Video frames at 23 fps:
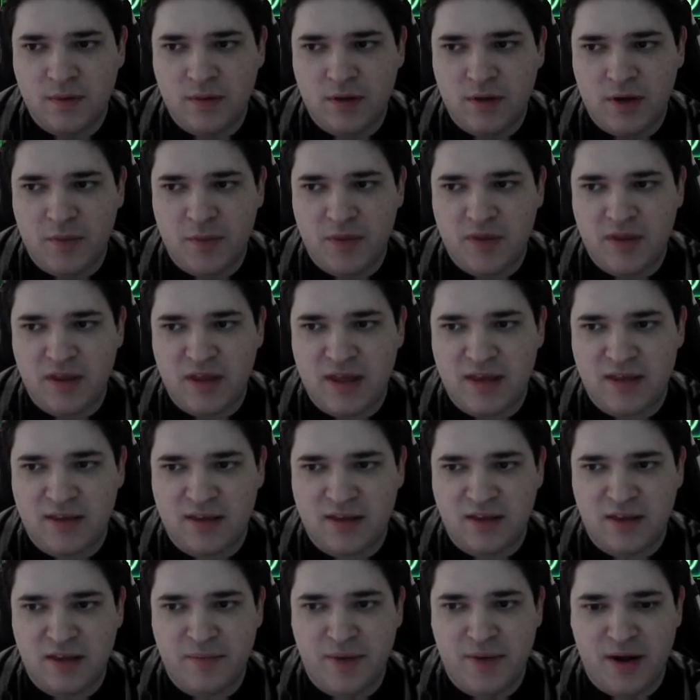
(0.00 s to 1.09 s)
Going to be seeing that
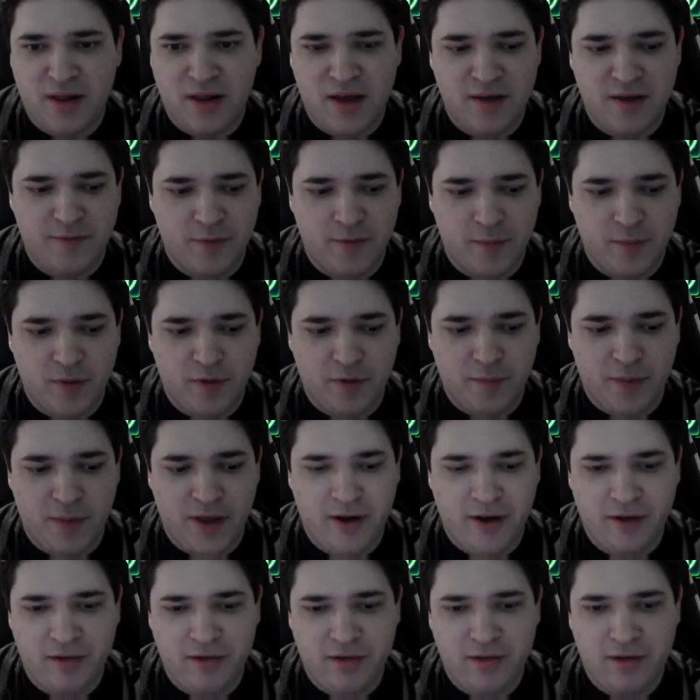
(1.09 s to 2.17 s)
16 pylon for both
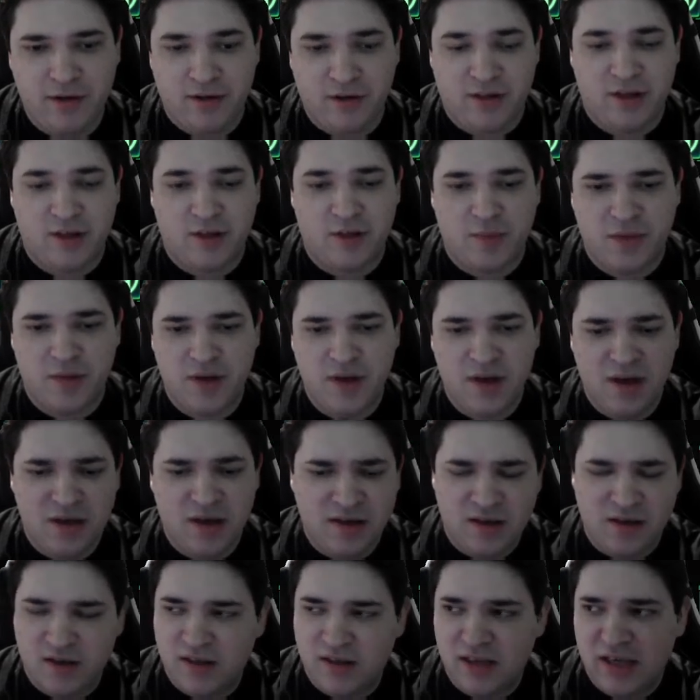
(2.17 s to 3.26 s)
players, or excuse me,
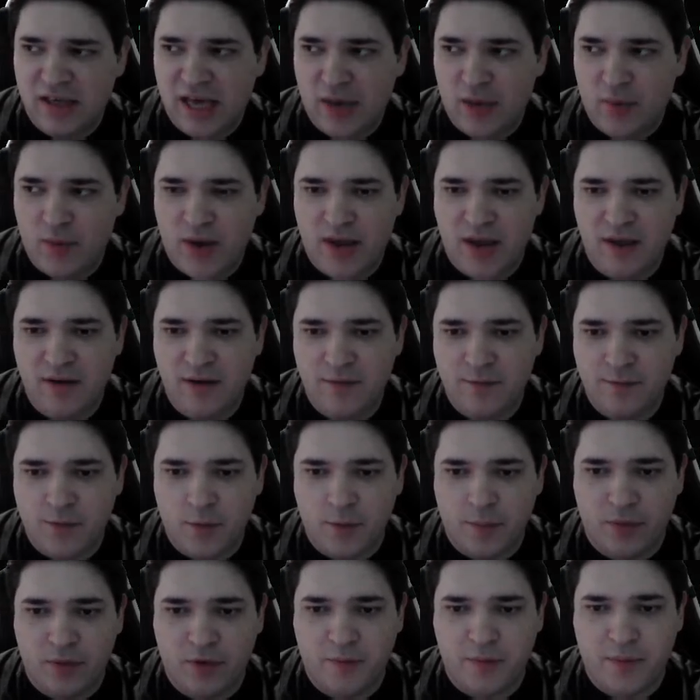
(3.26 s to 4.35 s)
16 gateway for
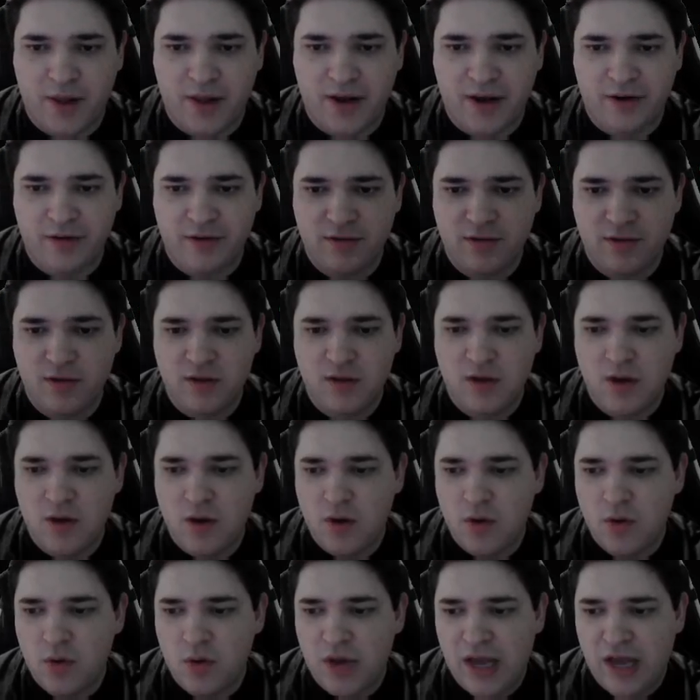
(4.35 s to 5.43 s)
both players.
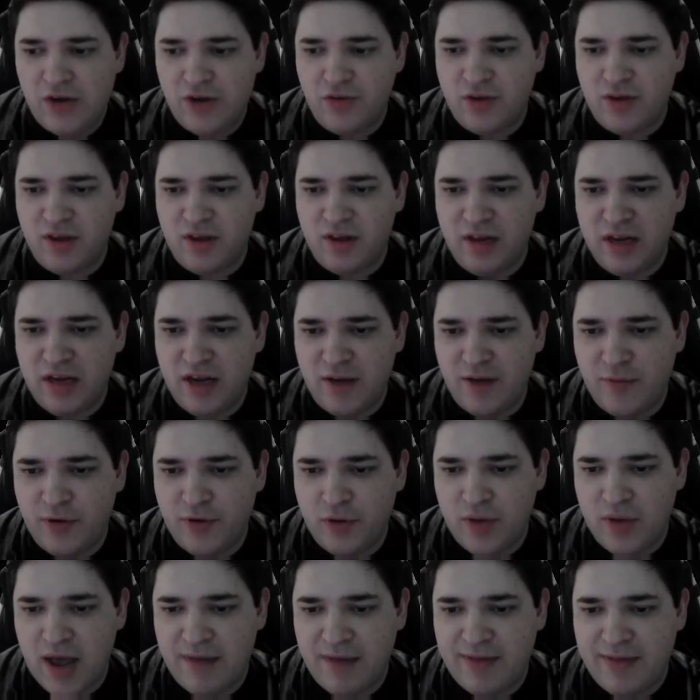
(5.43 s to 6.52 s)
Interestingly enough, we
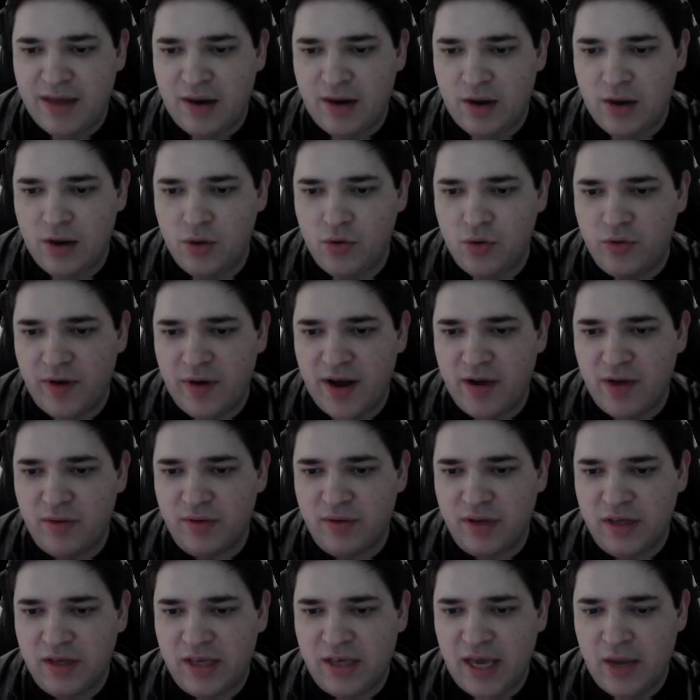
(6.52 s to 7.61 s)
do have that low
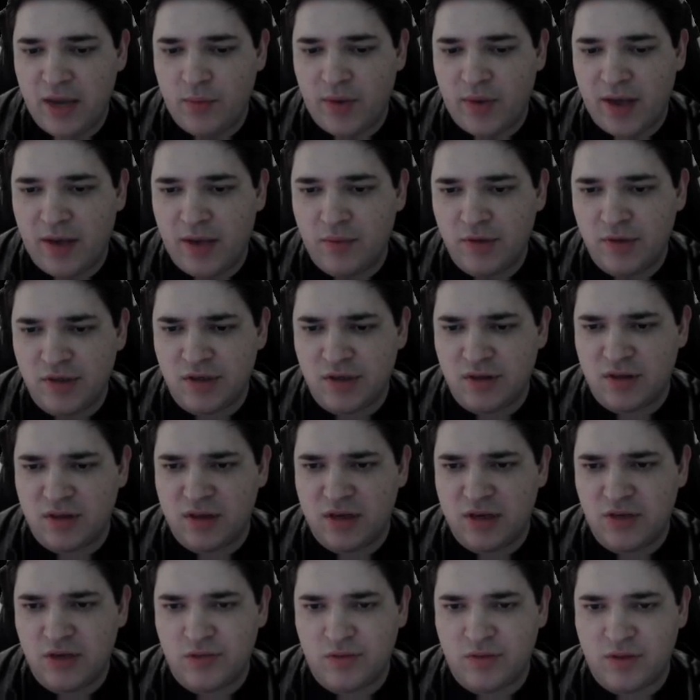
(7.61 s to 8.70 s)
ground gateway, which is an
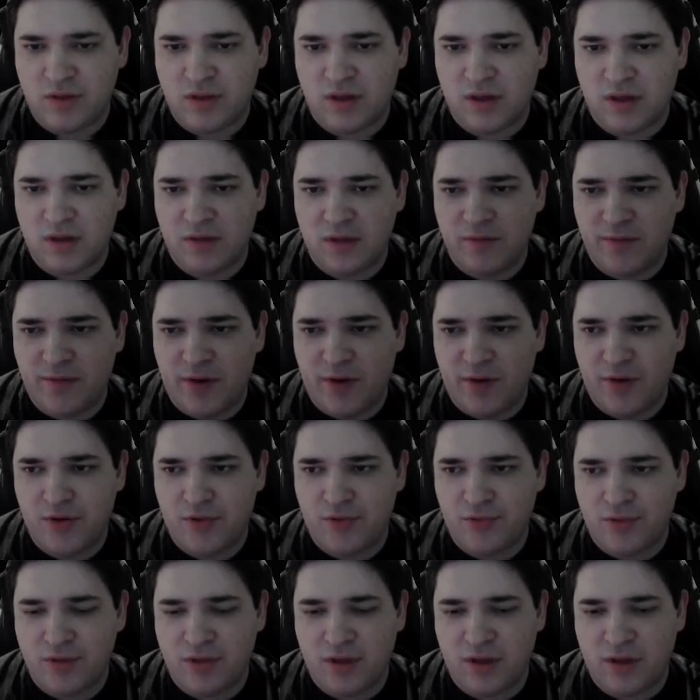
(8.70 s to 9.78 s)
interesting, very
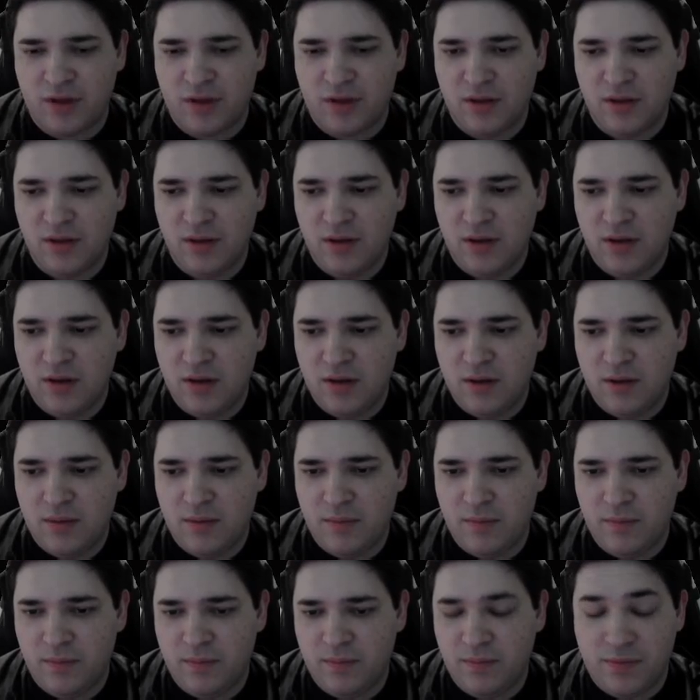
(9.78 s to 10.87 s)
interesting
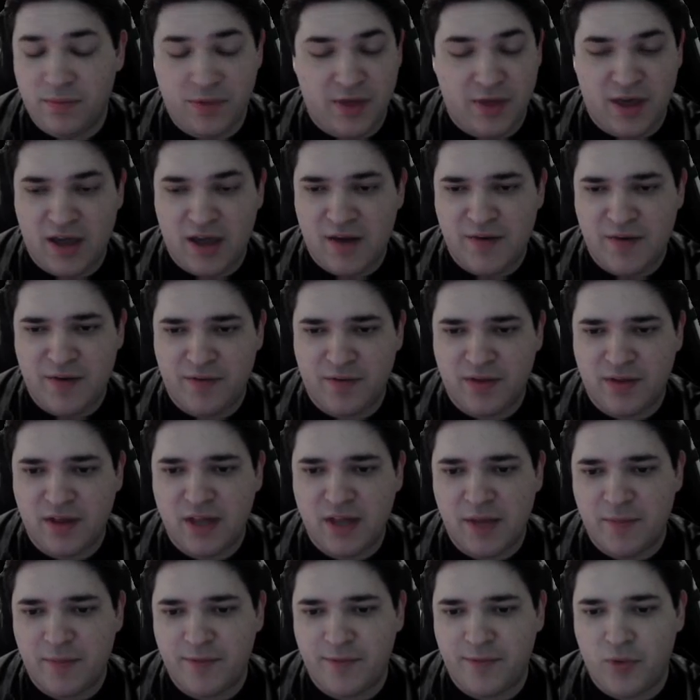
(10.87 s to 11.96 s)
thing. I've never seen
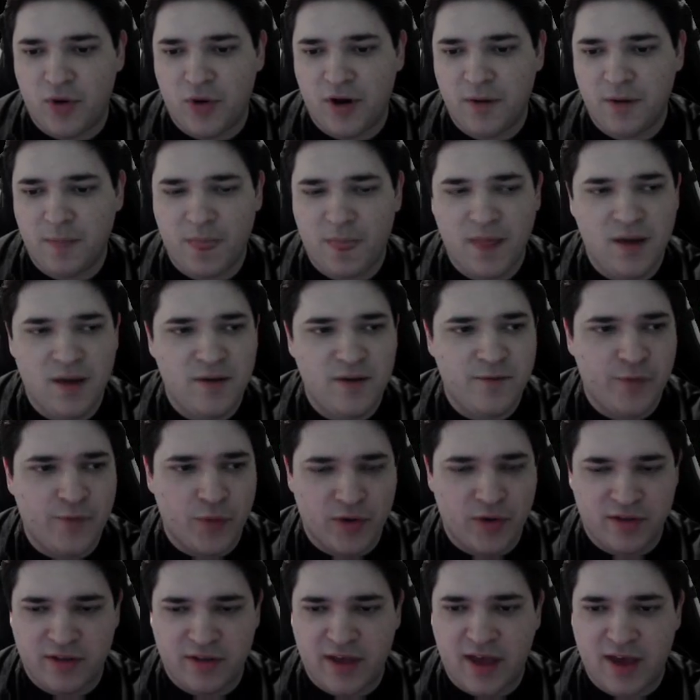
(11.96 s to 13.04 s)
that before. For
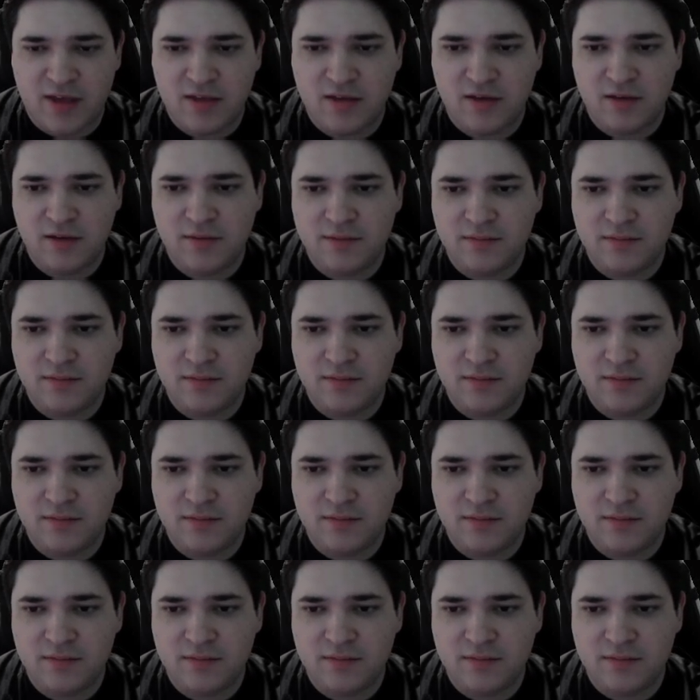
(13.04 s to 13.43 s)
Zest.